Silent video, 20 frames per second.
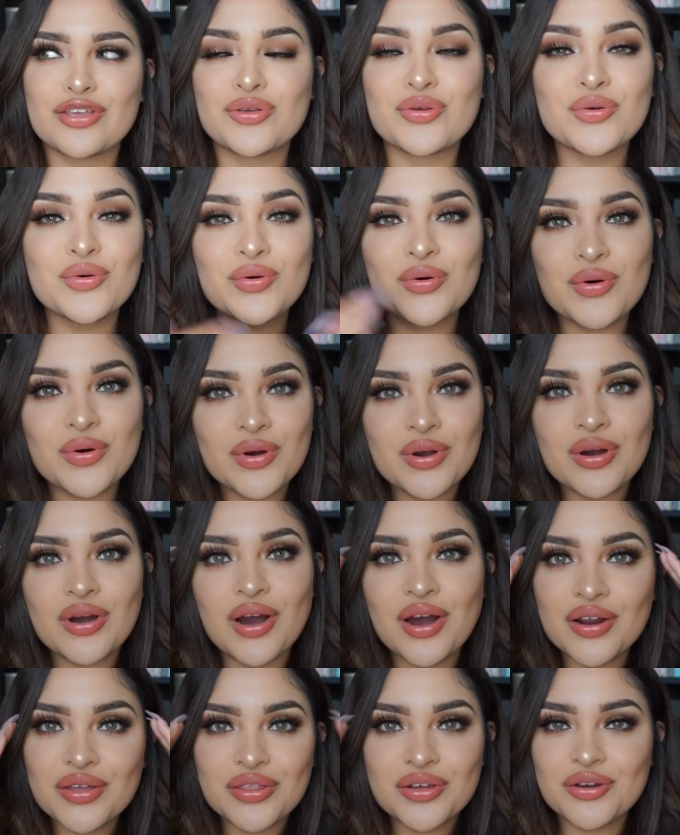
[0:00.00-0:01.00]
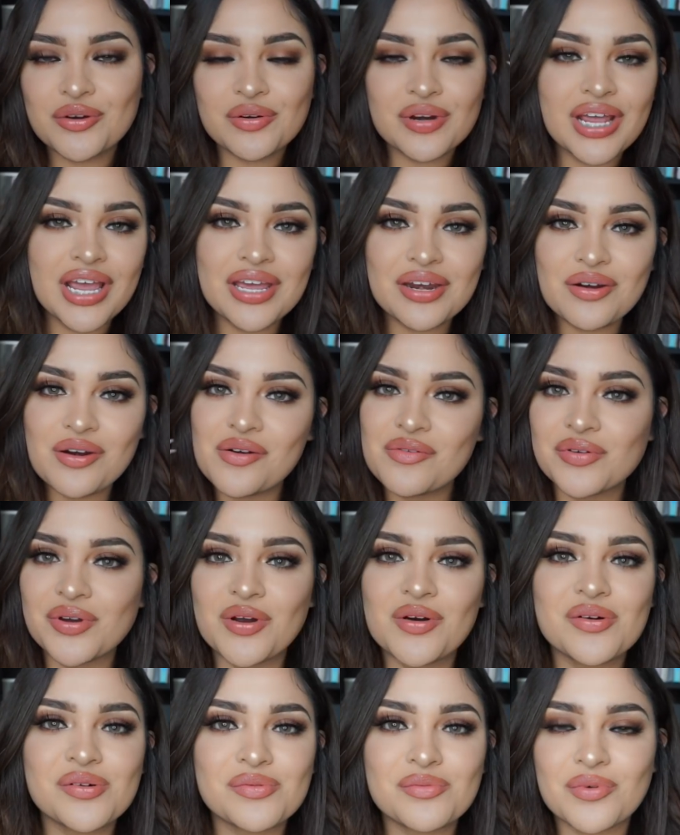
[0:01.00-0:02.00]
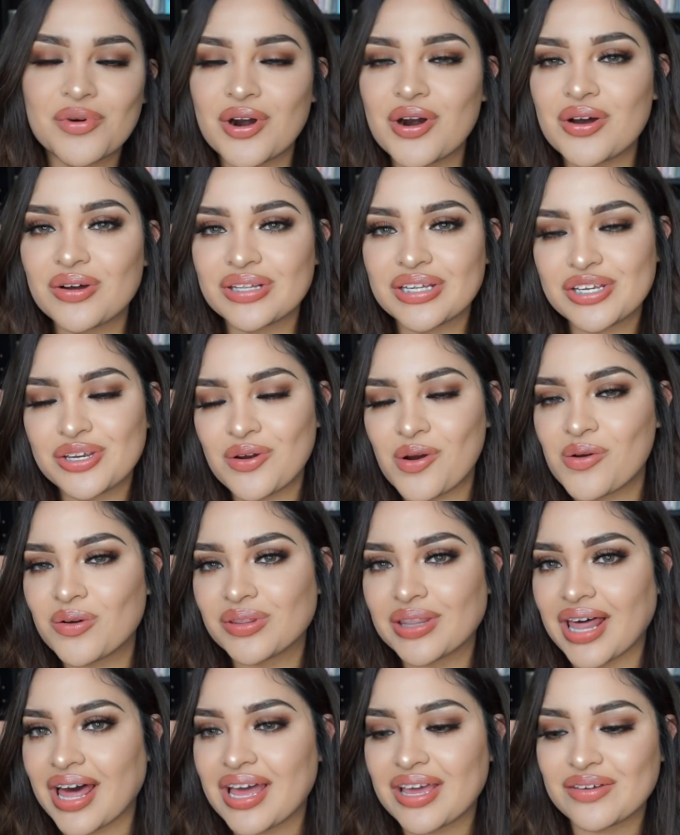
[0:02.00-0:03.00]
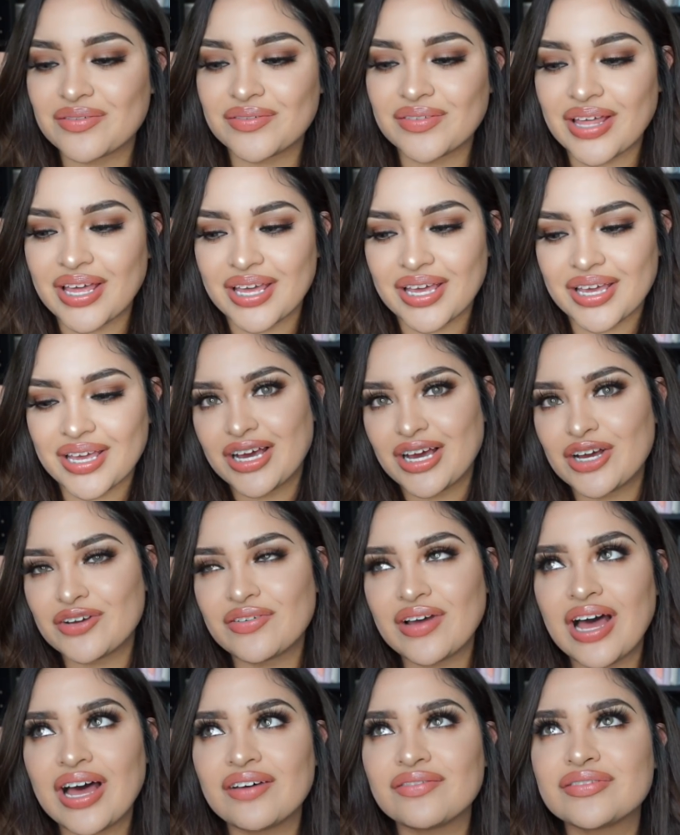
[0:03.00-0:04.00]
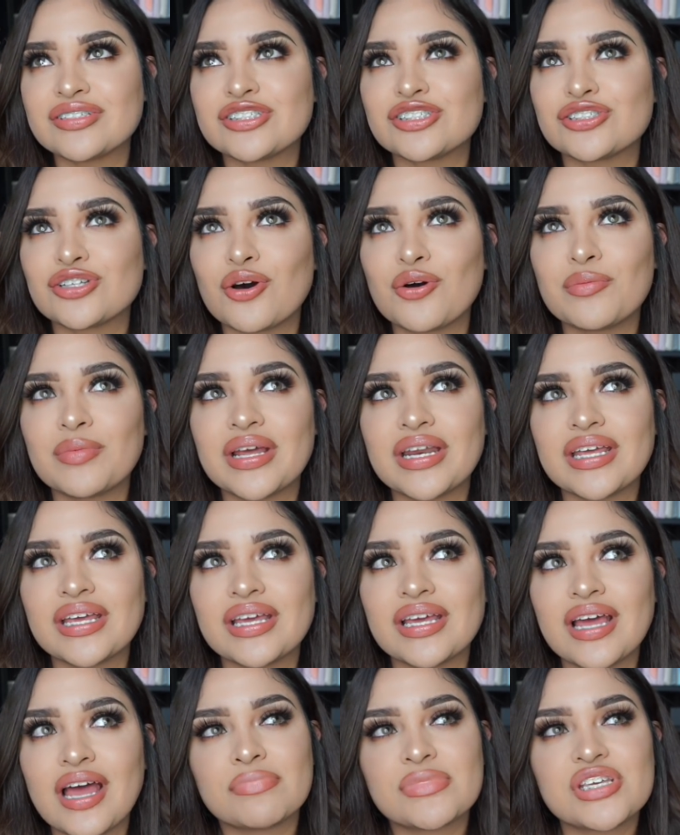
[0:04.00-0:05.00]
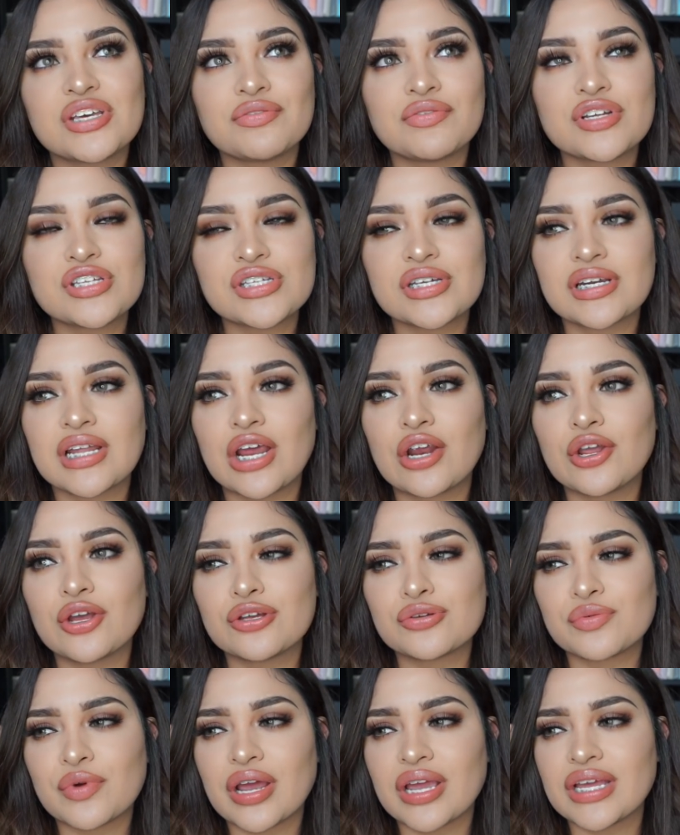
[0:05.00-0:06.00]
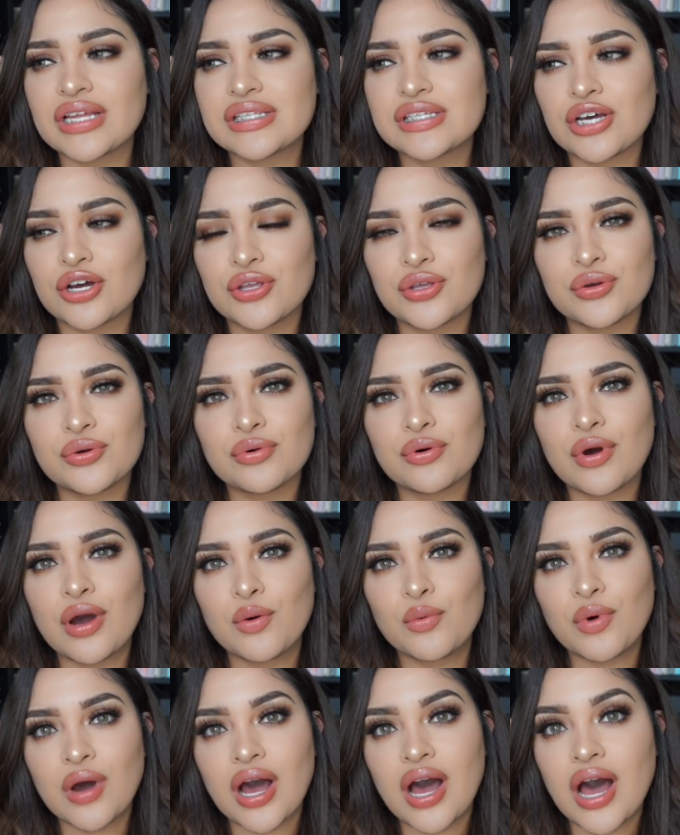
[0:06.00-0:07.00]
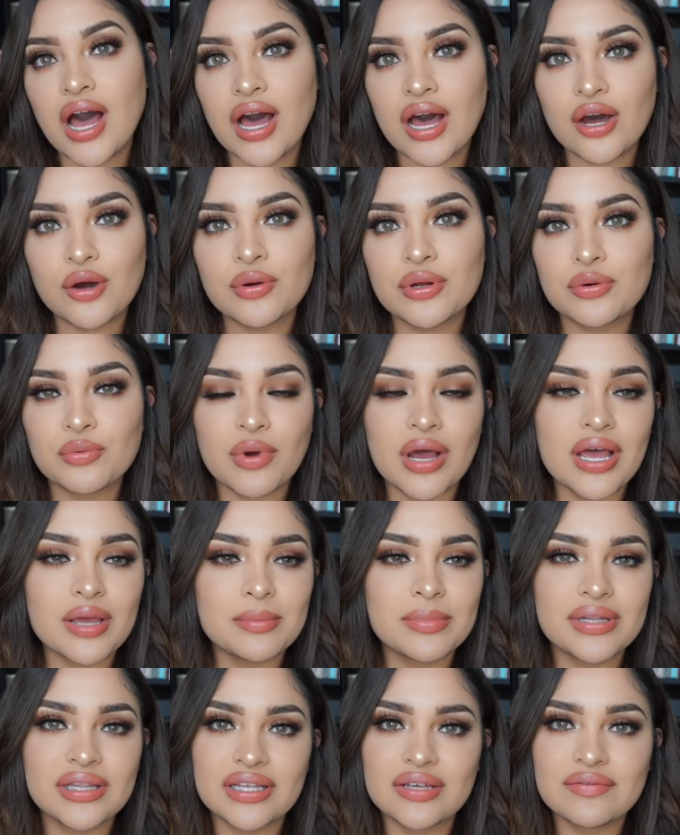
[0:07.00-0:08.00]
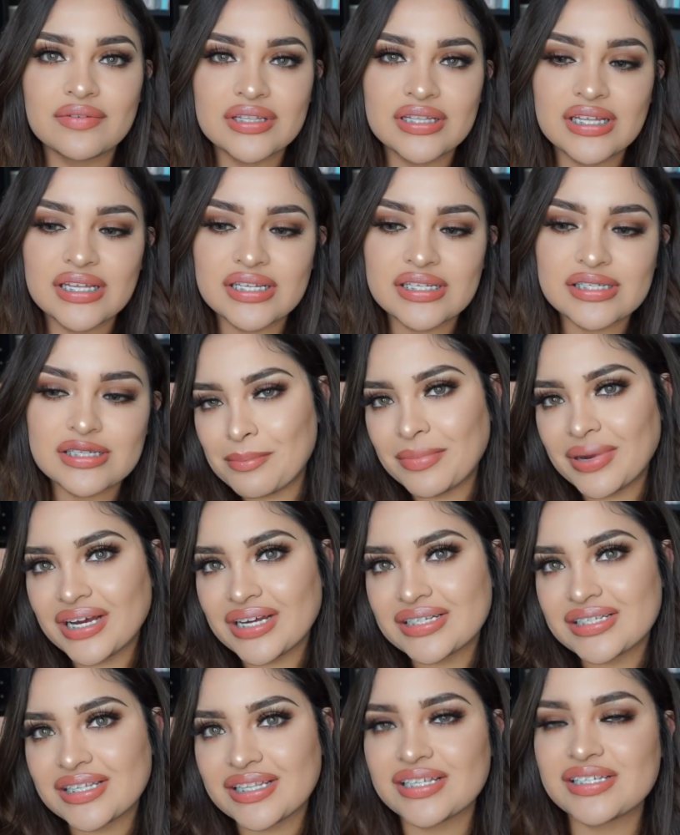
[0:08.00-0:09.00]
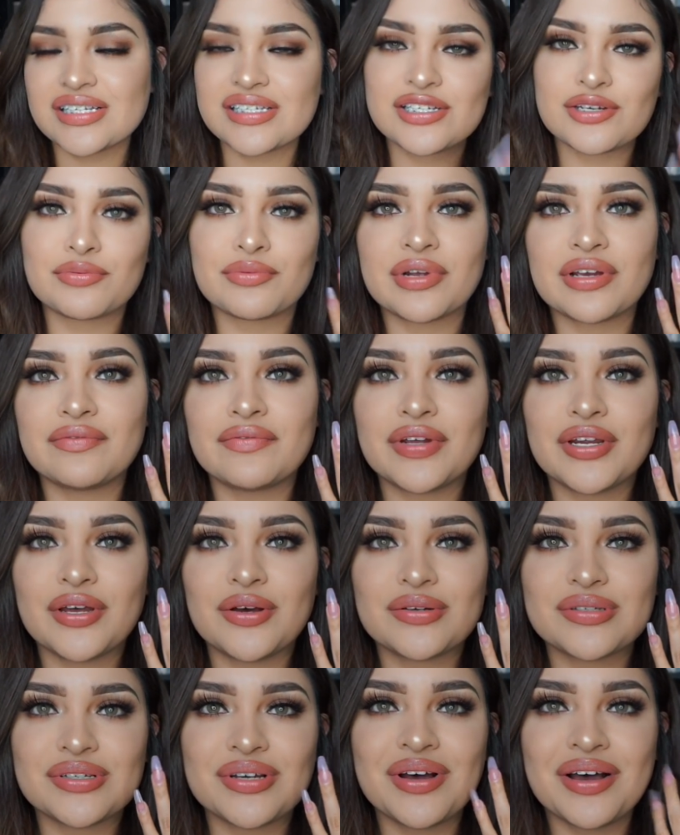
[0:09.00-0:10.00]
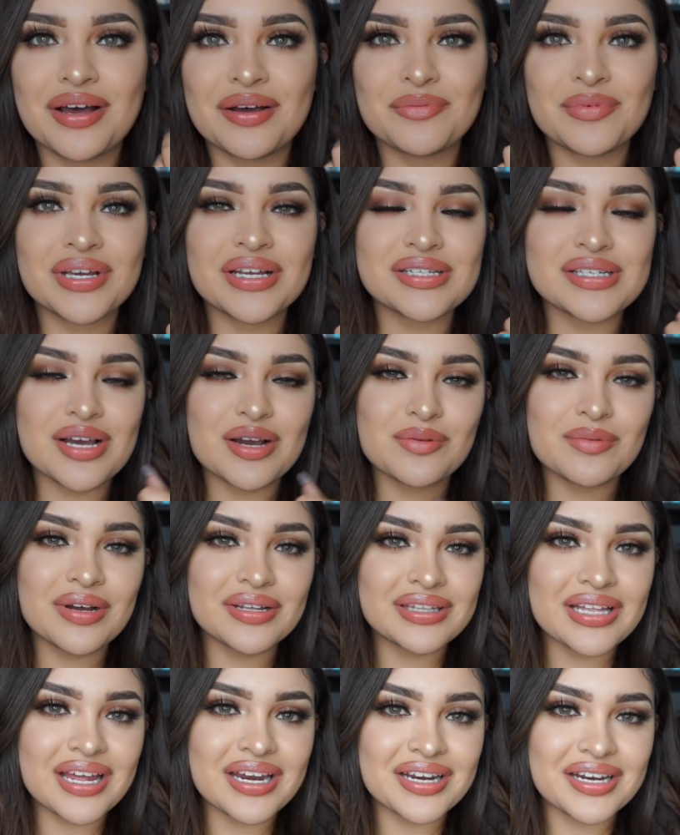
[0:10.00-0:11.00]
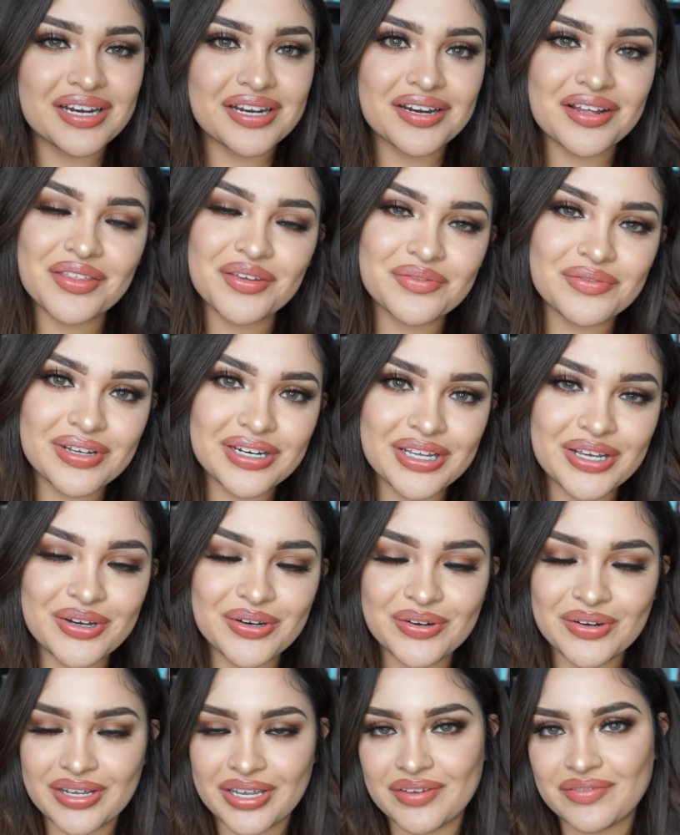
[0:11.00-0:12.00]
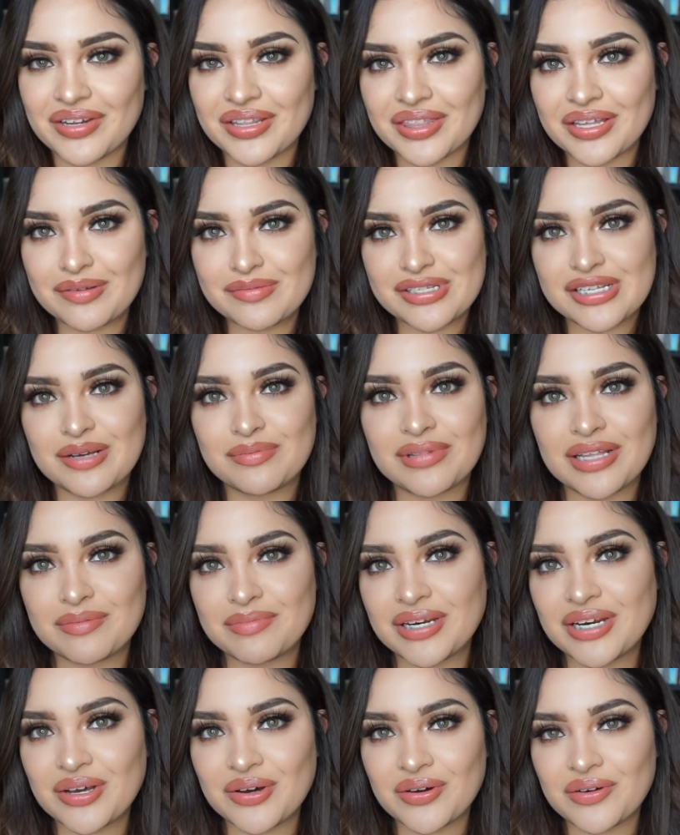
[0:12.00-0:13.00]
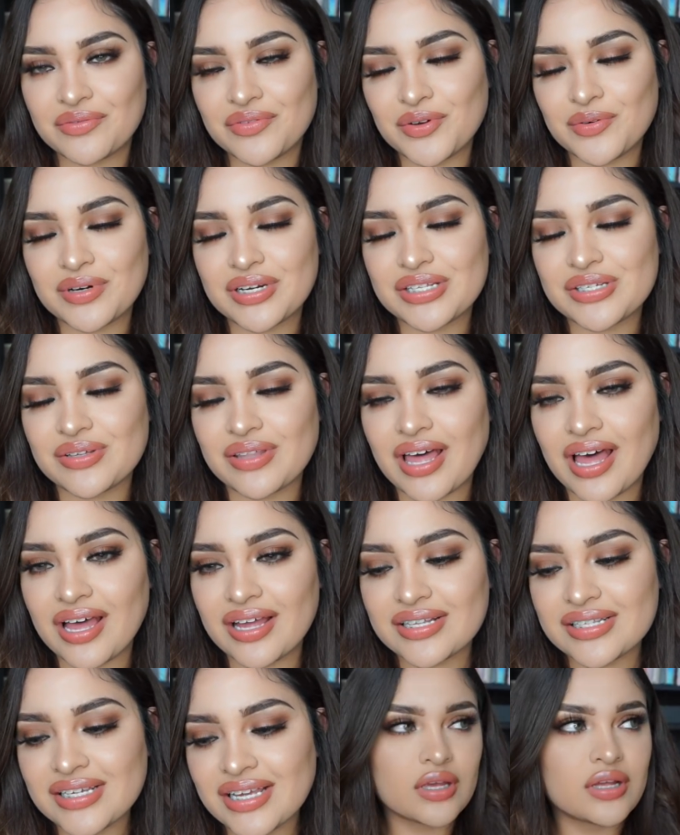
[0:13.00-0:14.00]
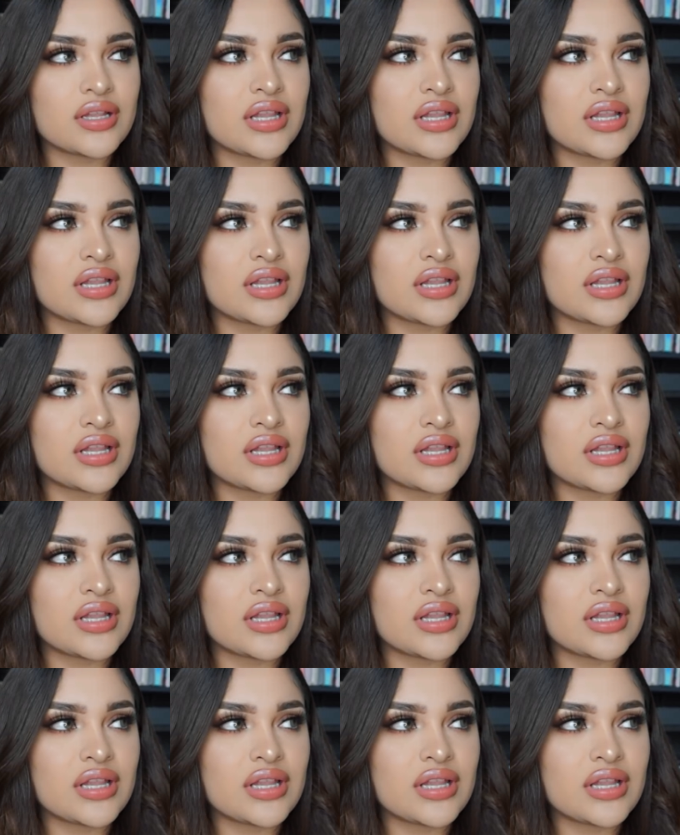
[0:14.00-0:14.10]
You are the creator of your own world and your own life. Like, I've had so many different scenarios where I can tell you how and why I believe in this, but this is a ring video, so we can talk about that in another video. Give it a thumbs up. Let me know if you want to do that.